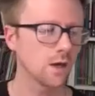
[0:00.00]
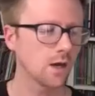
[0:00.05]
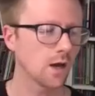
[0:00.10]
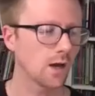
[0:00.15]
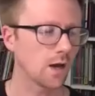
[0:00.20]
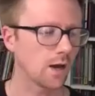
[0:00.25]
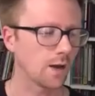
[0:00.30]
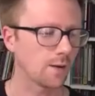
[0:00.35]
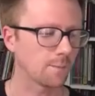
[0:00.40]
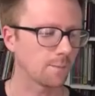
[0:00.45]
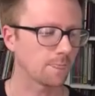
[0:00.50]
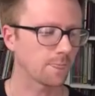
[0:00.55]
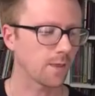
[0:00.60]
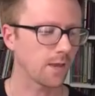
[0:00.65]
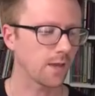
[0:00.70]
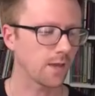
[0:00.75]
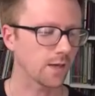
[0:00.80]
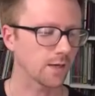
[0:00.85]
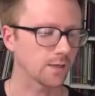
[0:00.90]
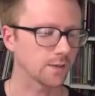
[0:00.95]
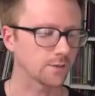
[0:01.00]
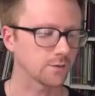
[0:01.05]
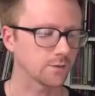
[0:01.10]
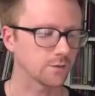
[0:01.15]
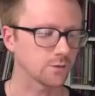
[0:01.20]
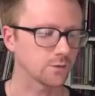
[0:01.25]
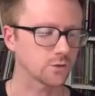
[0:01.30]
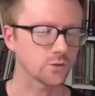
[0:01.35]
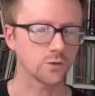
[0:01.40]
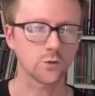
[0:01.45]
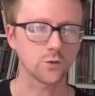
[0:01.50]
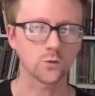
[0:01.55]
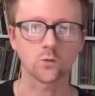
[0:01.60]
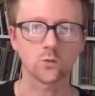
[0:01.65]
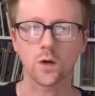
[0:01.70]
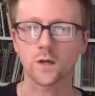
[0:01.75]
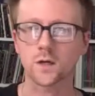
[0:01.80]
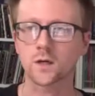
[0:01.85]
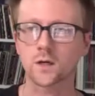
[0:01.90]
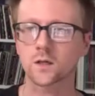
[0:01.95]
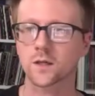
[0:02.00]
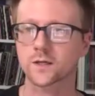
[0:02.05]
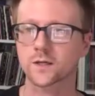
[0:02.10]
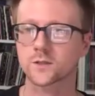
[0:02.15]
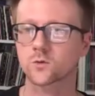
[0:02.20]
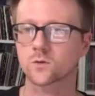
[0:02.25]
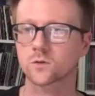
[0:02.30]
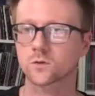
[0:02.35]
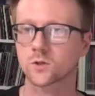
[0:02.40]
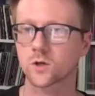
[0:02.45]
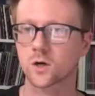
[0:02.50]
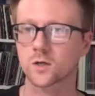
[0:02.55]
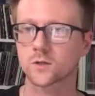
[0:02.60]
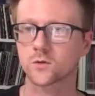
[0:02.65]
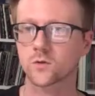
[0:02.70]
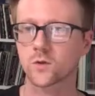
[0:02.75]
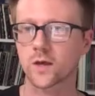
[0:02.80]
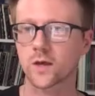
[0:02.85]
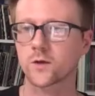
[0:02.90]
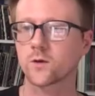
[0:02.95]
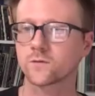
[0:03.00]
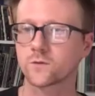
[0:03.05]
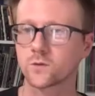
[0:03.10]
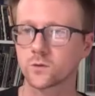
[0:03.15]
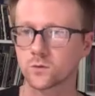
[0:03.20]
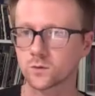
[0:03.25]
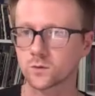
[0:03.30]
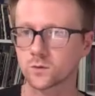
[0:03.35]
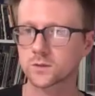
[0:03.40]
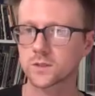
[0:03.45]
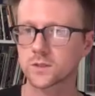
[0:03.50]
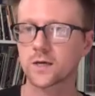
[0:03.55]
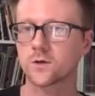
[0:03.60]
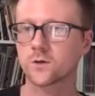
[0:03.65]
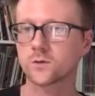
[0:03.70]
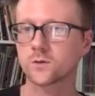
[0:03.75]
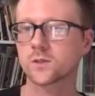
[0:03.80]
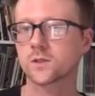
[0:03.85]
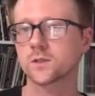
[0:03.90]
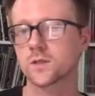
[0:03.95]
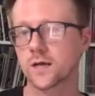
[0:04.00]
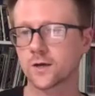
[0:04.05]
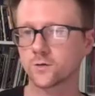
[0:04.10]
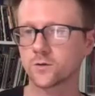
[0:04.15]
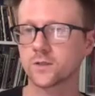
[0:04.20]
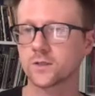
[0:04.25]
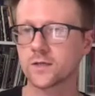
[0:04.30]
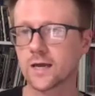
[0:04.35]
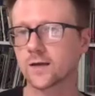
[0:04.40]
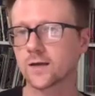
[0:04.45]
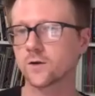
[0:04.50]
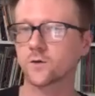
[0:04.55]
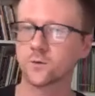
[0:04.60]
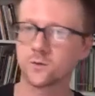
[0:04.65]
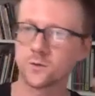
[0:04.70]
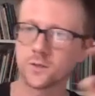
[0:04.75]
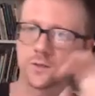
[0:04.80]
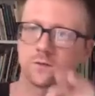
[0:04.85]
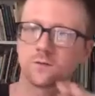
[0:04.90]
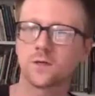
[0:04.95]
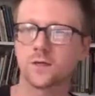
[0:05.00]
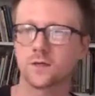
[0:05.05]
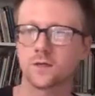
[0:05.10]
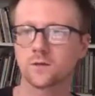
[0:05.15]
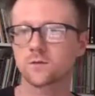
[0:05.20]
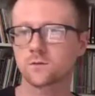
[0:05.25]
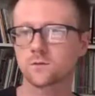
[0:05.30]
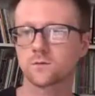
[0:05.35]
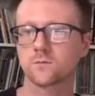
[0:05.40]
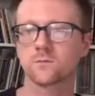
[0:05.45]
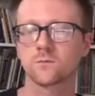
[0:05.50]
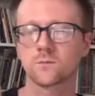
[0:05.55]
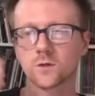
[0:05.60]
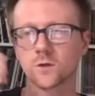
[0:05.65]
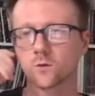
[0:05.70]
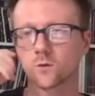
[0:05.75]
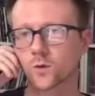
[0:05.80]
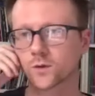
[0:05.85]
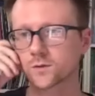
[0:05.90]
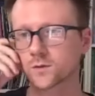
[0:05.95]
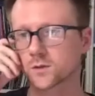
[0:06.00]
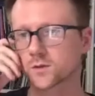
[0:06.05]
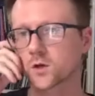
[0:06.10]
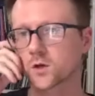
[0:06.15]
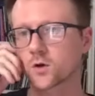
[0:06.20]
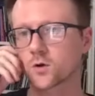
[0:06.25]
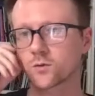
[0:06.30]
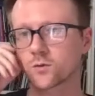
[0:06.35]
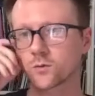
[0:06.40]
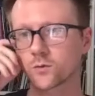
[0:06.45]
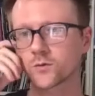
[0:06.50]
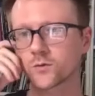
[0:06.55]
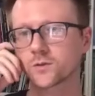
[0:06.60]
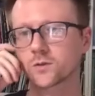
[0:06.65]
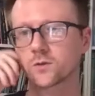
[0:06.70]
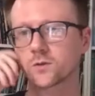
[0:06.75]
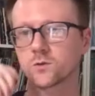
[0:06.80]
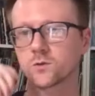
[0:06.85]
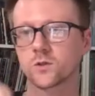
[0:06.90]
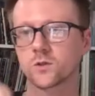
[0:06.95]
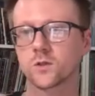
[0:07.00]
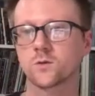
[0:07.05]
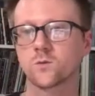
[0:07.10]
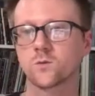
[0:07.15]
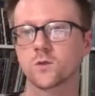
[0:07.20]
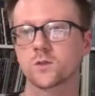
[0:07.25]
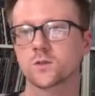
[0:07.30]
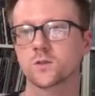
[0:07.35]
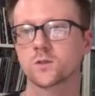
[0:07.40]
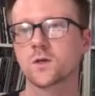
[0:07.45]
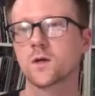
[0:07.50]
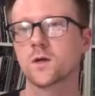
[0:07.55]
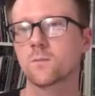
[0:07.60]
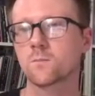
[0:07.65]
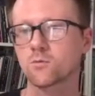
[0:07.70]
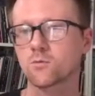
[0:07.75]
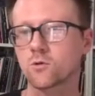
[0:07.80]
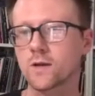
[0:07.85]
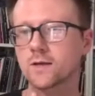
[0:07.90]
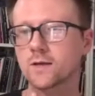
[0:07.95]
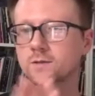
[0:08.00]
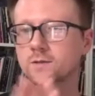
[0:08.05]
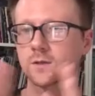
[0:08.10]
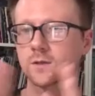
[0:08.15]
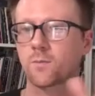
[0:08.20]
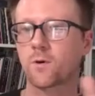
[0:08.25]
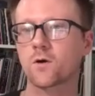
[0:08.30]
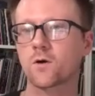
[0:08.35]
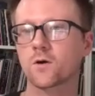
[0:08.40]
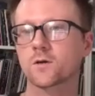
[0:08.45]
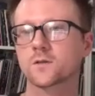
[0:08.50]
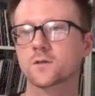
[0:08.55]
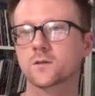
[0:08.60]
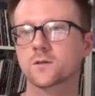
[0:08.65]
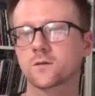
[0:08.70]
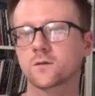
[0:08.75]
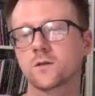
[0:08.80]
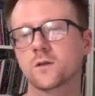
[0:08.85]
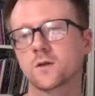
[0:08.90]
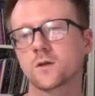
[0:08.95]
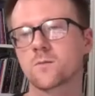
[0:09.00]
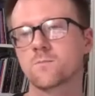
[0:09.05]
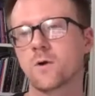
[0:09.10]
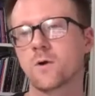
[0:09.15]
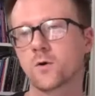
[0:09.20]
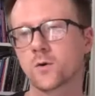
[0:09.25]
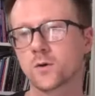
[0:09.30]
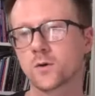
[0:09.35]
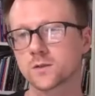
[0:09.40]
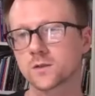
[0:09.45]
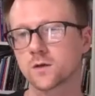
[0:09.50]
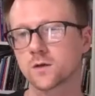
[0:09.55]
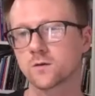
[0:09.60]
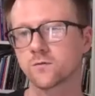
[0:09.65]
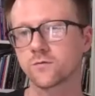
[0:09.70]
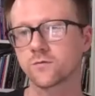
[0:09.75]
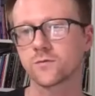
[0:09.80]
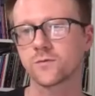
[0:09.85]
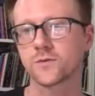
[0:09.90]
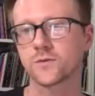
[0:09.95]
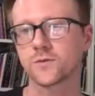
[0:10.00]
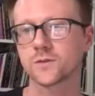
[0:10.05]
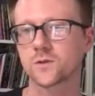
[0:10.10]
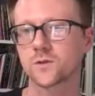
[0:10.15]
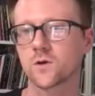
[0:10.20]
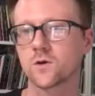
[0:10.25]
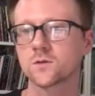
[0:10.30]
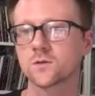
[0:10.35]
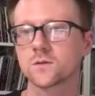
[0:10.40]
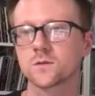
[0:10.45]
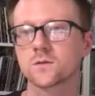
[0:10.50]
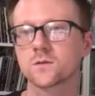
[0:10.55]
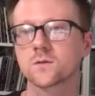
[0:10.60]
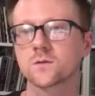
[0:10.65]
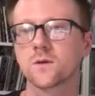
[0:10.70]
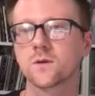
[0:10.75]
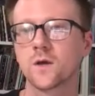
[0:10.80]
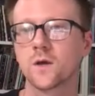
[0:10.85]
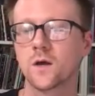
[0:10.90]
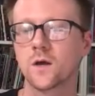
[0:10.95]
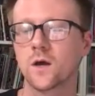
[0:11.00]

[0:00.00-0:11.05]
And you run an electrical charge to that. You have two little diodes, a diode and an anode, and it you know, runs this current through the solution, which breaks apart the components of the salts.